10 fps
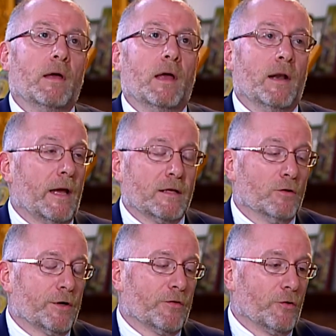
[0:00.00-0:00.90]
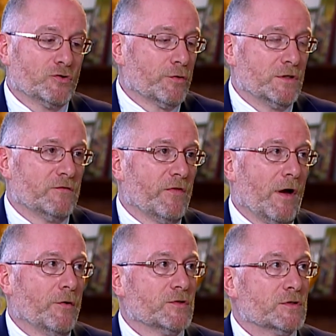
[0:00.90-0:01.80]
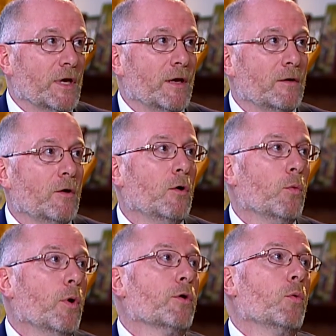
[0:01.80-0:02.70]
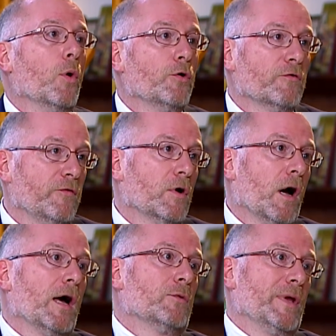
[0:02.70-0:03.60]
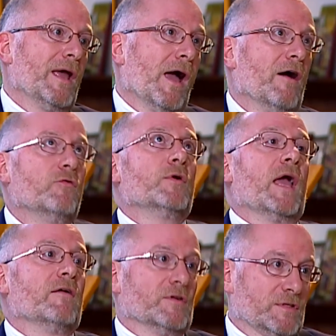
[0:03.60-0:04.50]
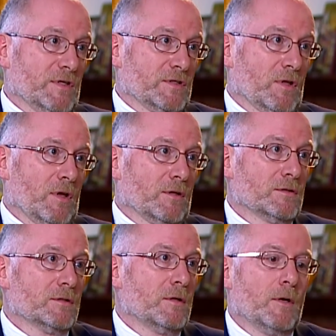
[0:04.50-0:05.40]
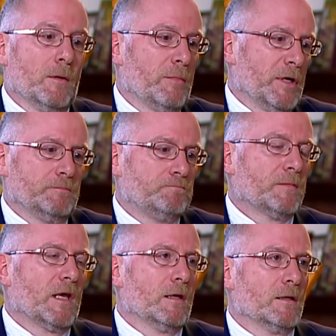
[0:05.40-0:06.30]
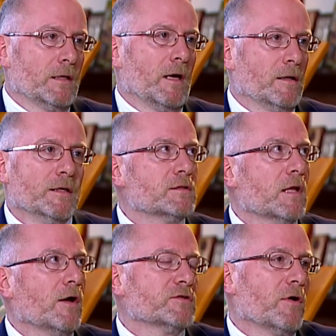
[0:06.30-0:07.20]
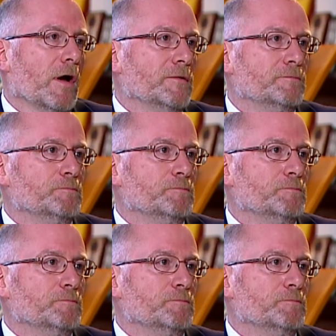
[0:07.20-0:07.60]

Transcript: And I can look at those trees and flowers and say, what a wonderful God we have who gave us these things. But yeah, it's the house of God.